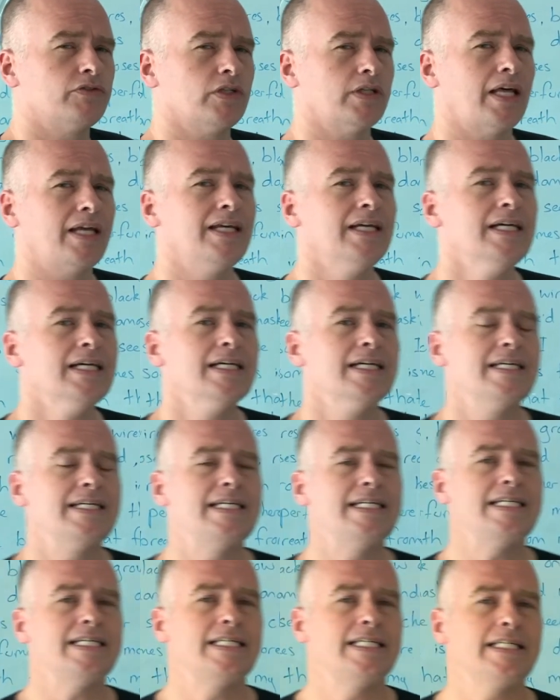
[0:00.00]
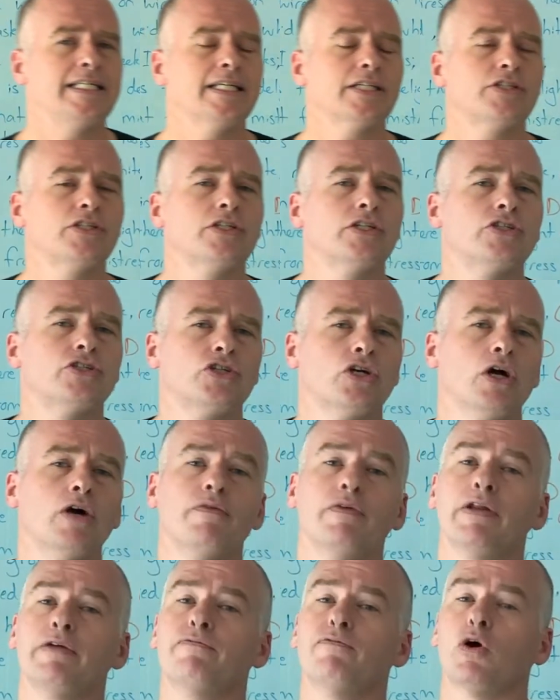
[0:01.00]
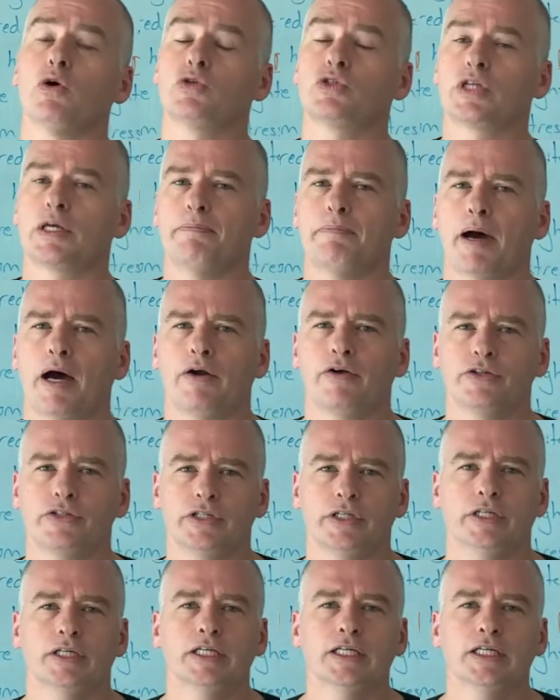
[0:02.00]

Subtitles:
that she doesn't deserve any false comparison.